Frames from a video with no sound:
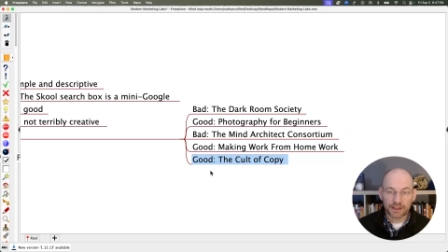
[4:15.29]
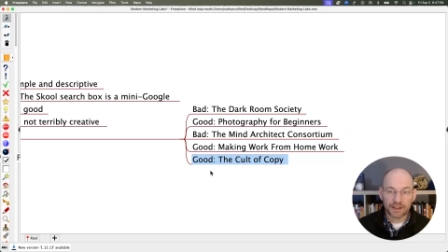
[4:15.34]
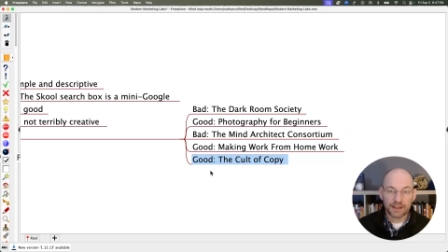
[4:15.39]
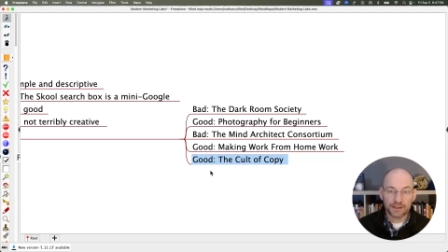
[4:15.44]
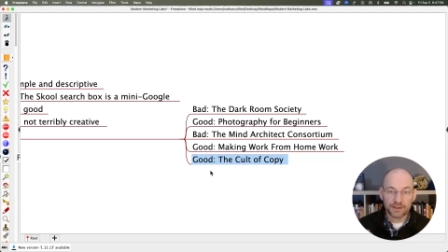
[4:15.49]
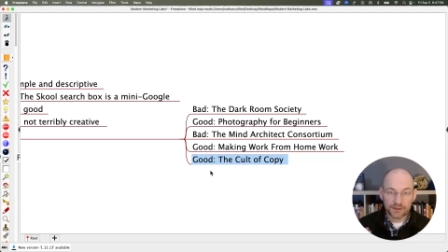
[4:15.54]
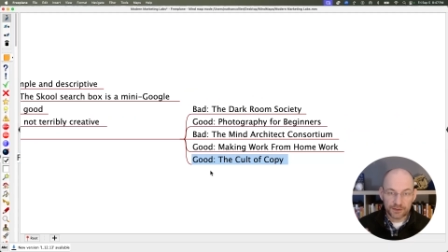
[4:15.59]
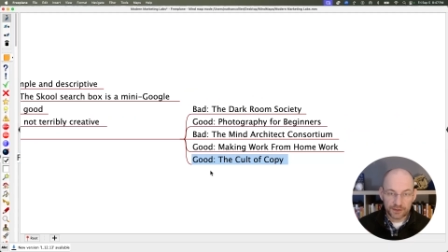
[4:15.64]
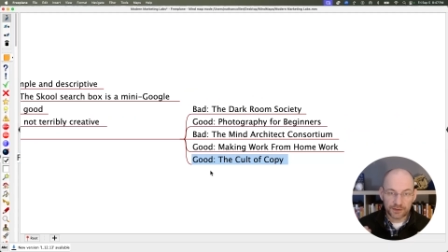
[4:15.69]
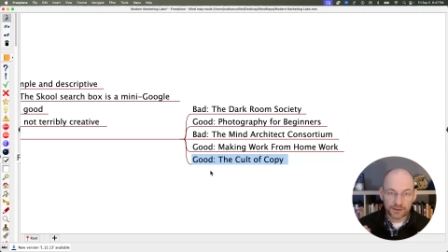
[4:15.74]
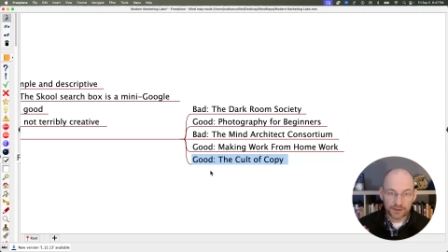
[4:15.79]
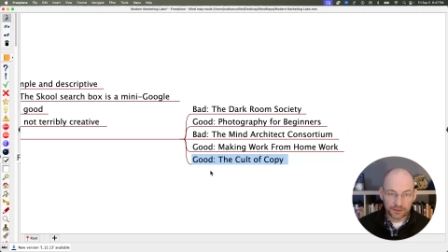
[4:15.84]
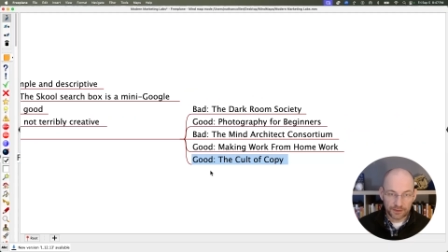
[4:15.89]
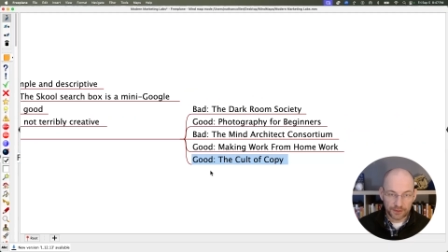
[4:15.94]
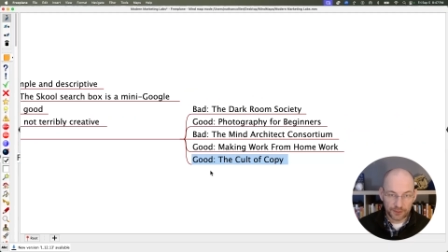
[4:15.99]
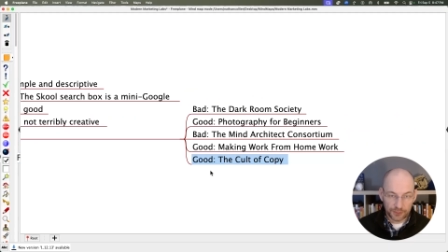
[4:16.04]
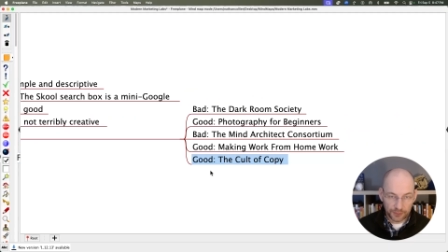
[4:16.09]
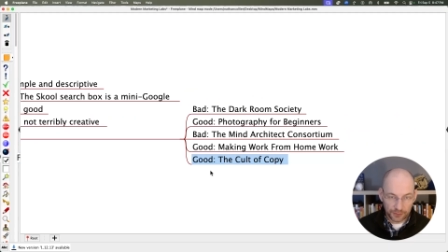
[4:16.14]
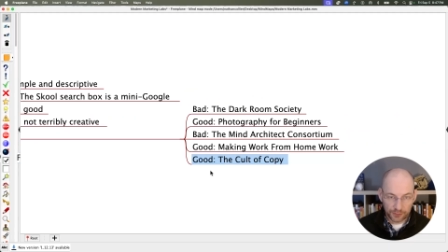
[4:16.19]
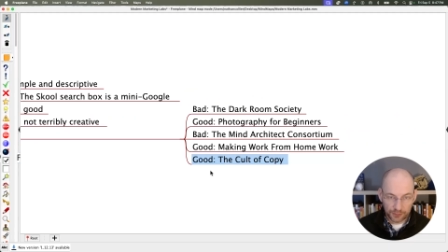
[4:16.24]
into
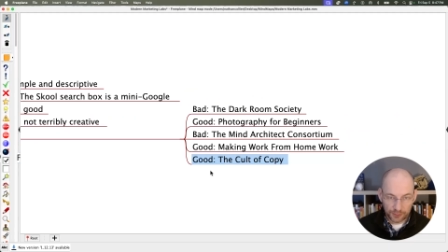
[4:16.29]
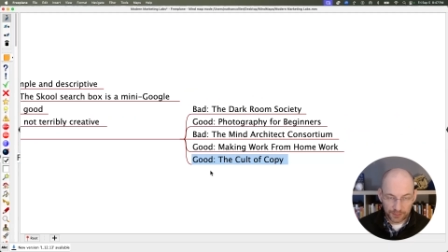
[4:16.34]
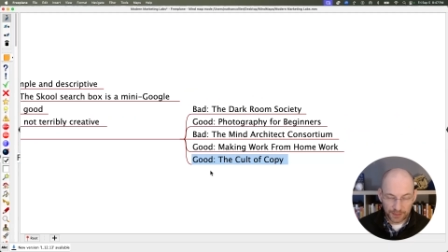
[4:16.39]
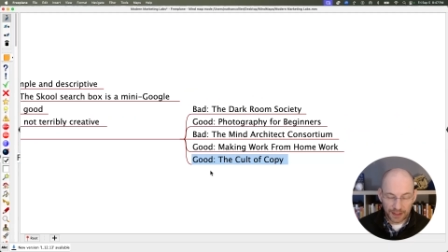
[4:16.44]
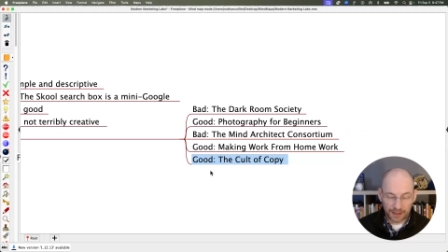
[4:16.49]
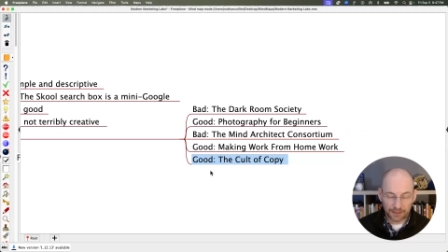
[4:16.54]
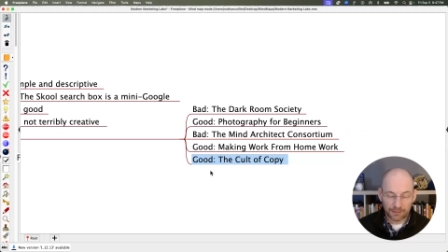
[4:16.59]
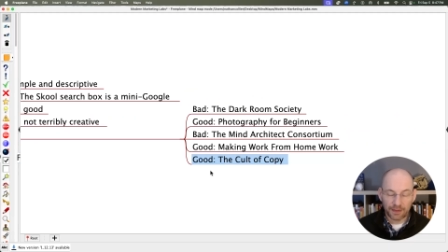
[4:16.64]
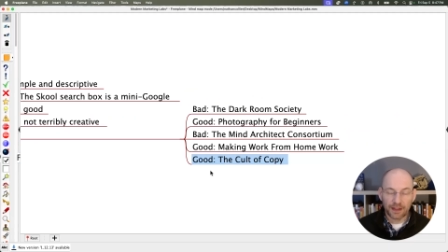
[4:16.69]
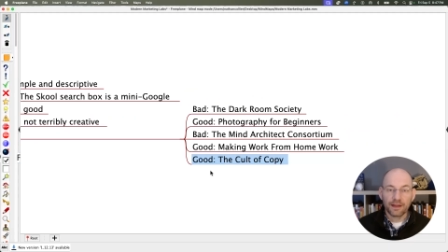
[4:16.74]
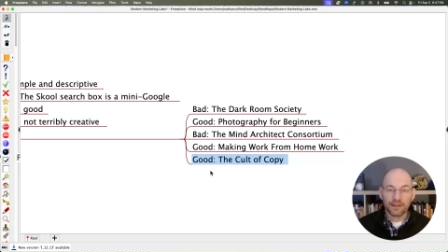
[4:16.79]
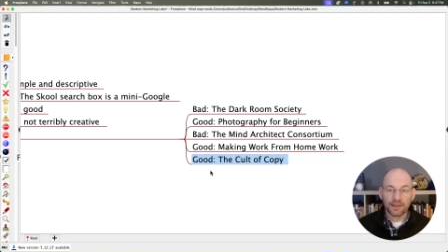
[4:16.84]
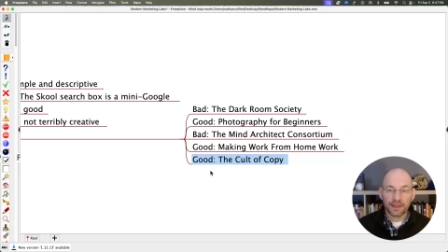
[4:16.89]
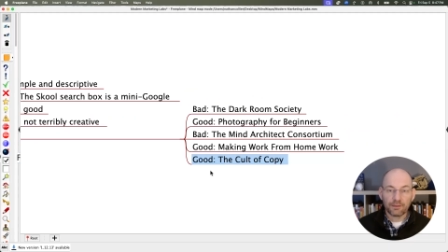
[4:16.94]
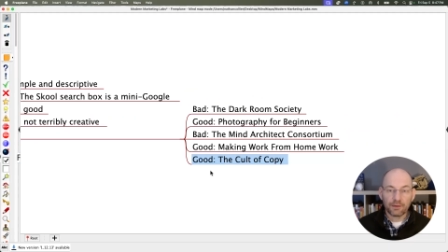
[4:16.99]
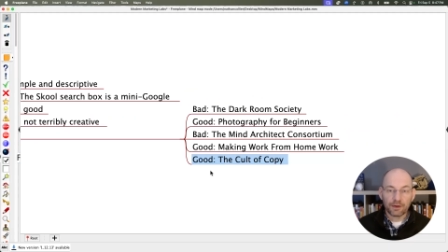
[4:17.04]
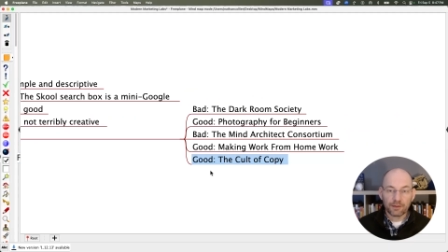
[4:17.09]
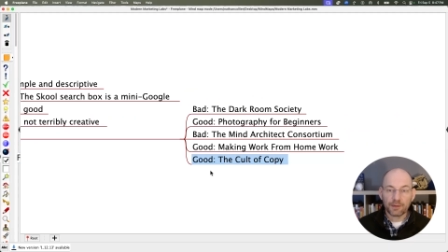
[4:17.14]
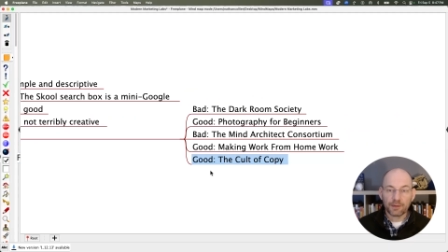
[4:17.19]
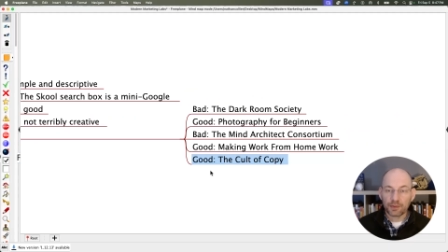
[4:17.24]
your group name. That
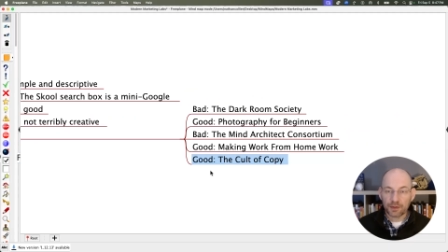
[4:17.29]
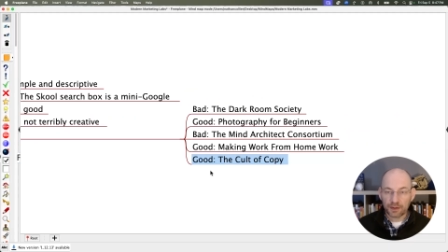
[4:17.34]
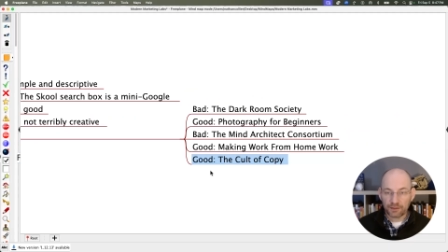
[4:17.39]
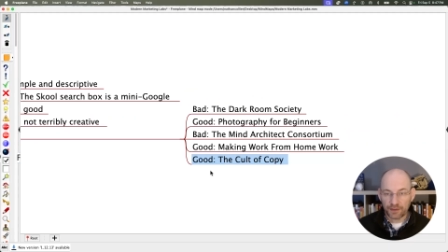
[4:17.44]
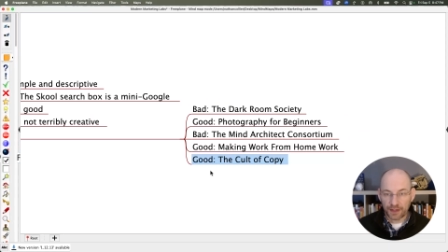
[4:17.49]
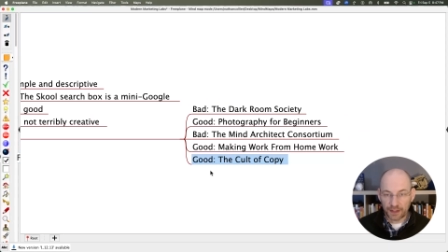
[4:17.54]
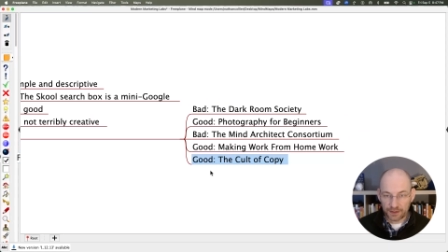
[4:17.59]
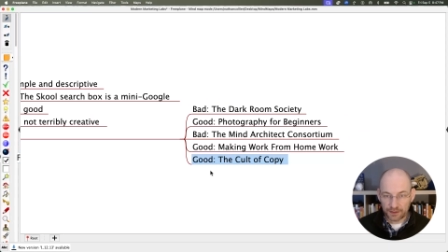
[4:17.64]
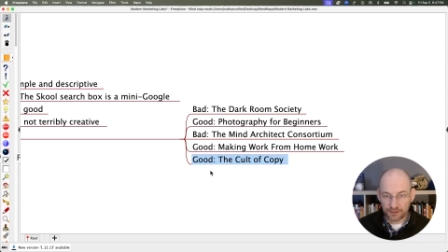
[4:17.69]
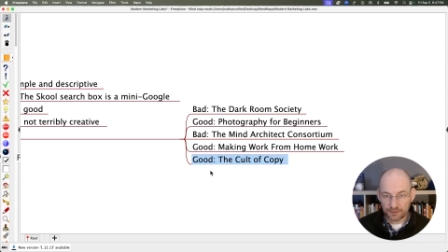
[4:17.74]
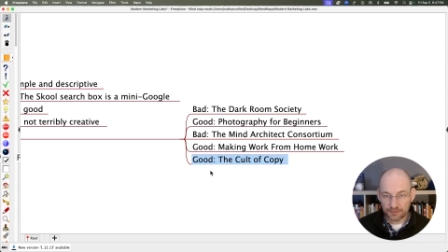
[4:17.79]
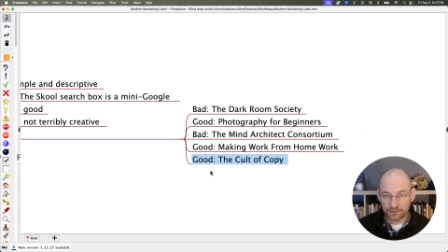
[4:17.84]
way people can find you.